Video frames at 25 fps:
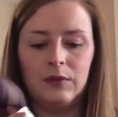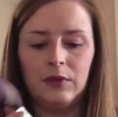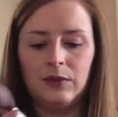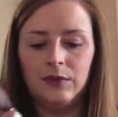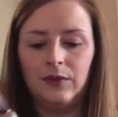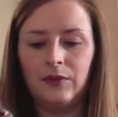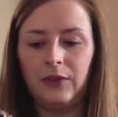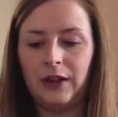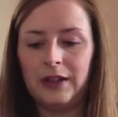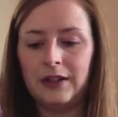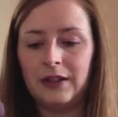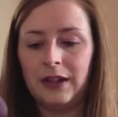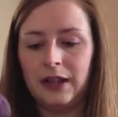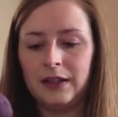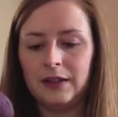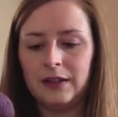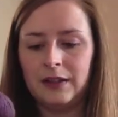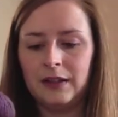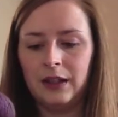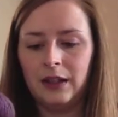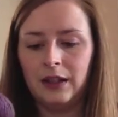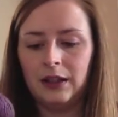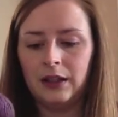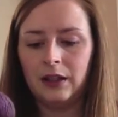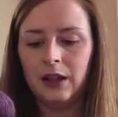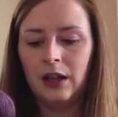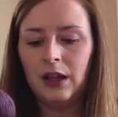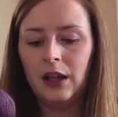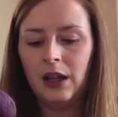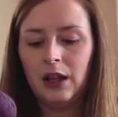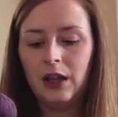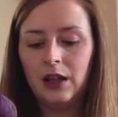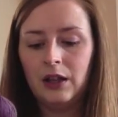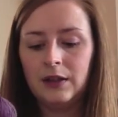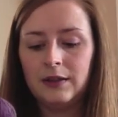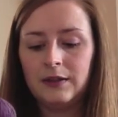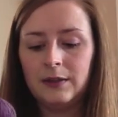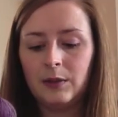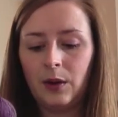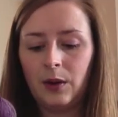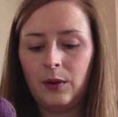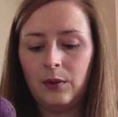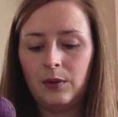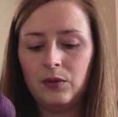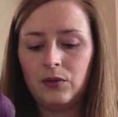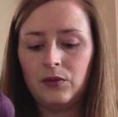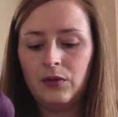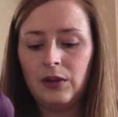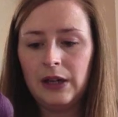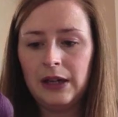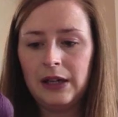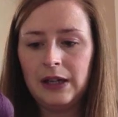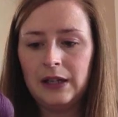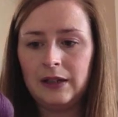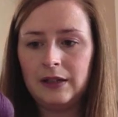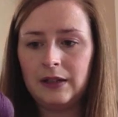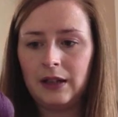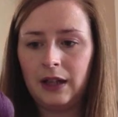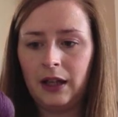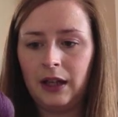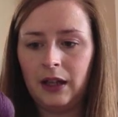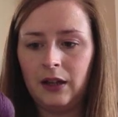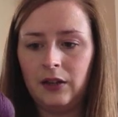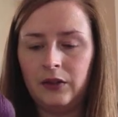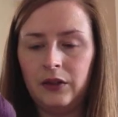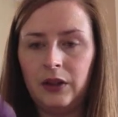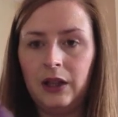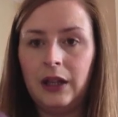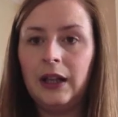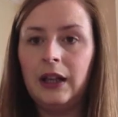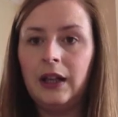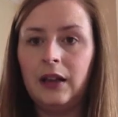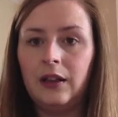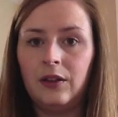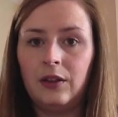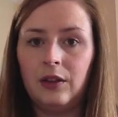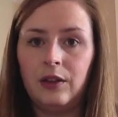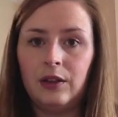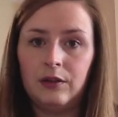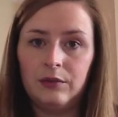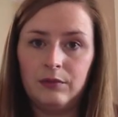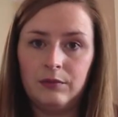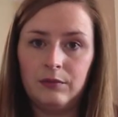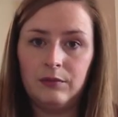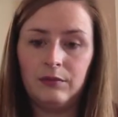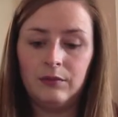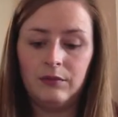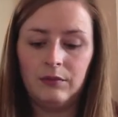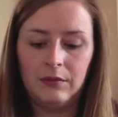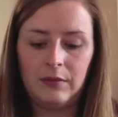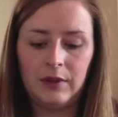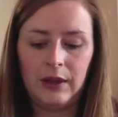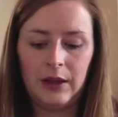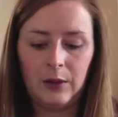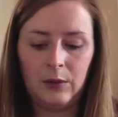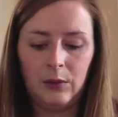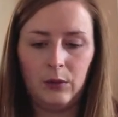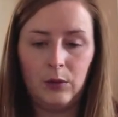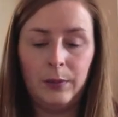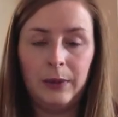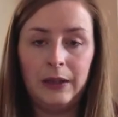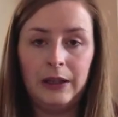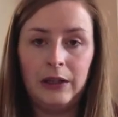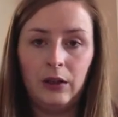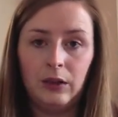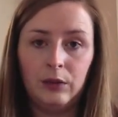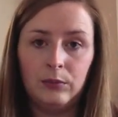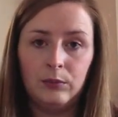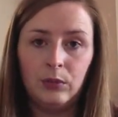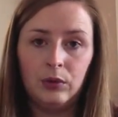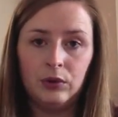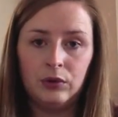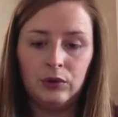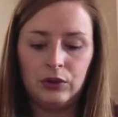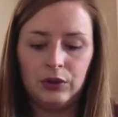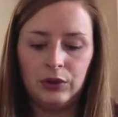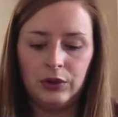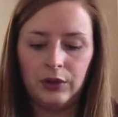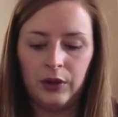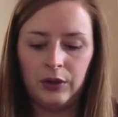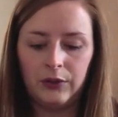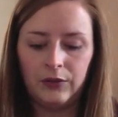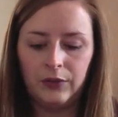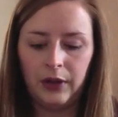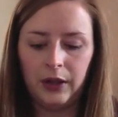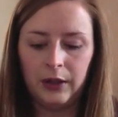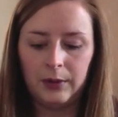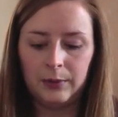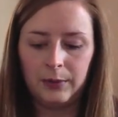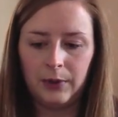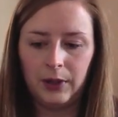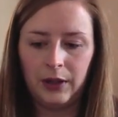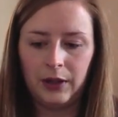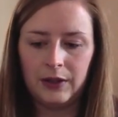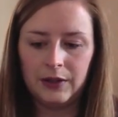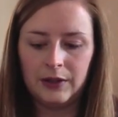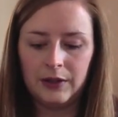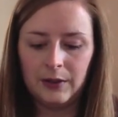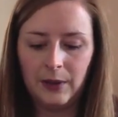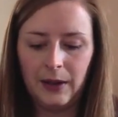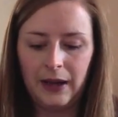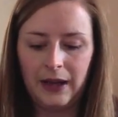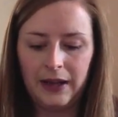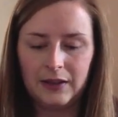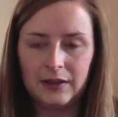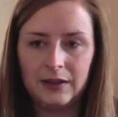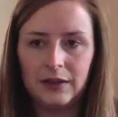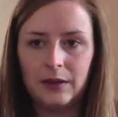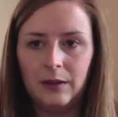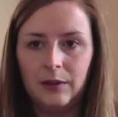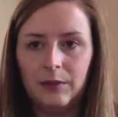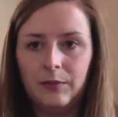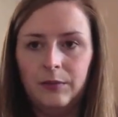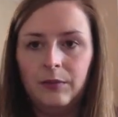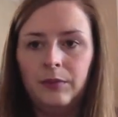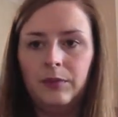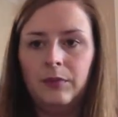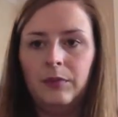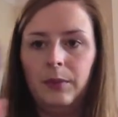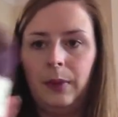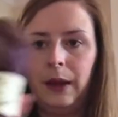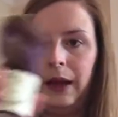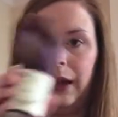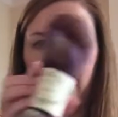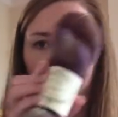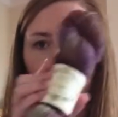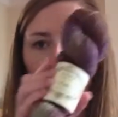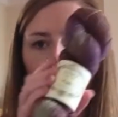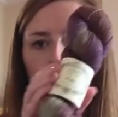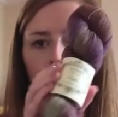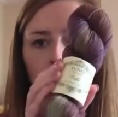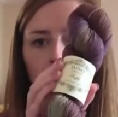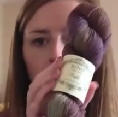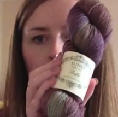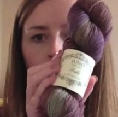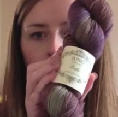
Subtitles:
fantastic. So I was really sad to hear that there will be no more Juno Fibre Arts, so I had to pick up